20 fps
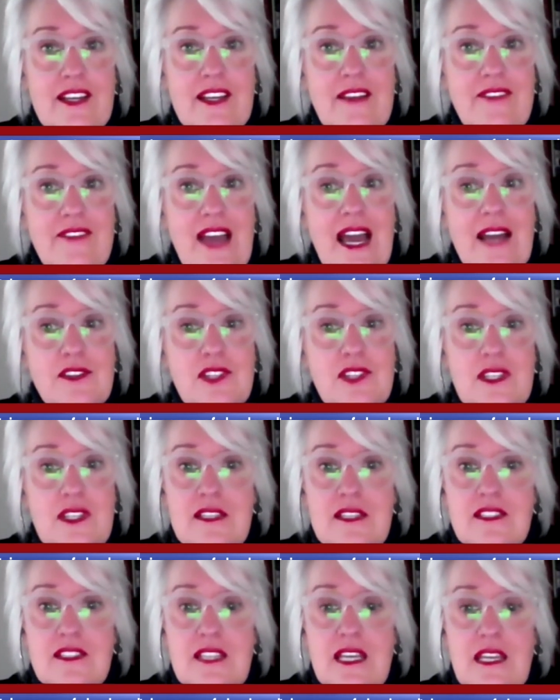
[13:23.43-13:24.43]
I've actually
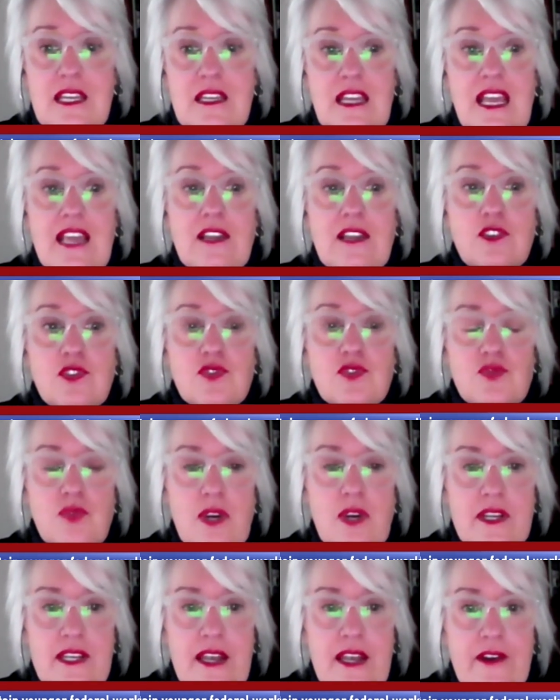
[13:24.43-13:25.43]
seen
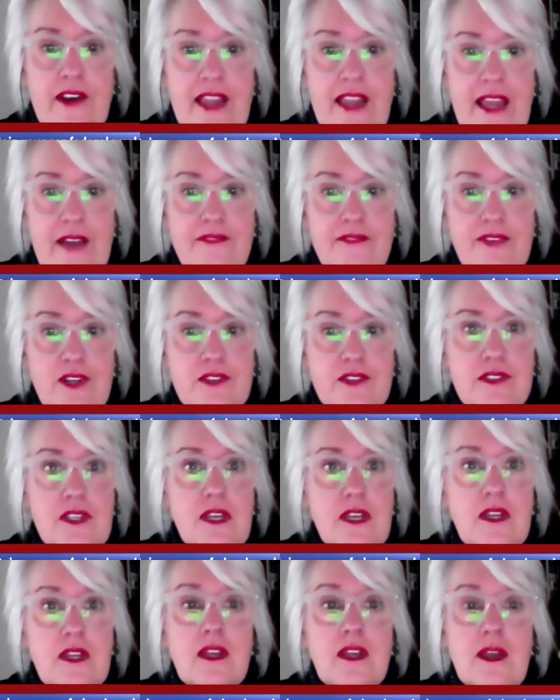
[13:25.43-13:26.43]
extraordinary
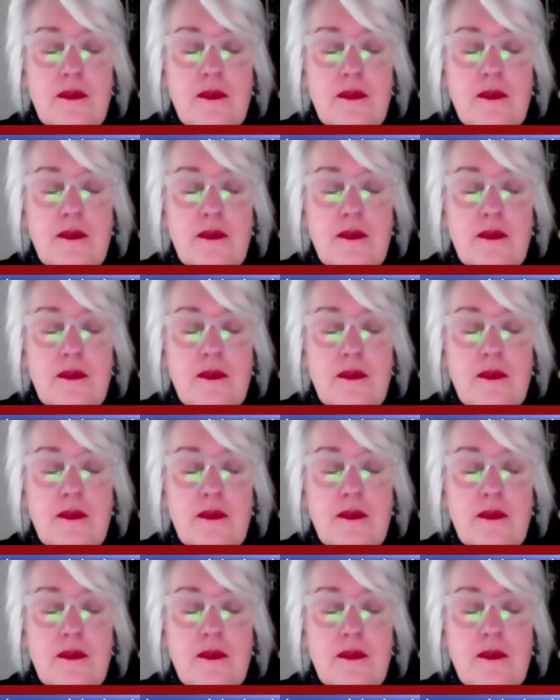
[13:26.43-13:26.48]
efforts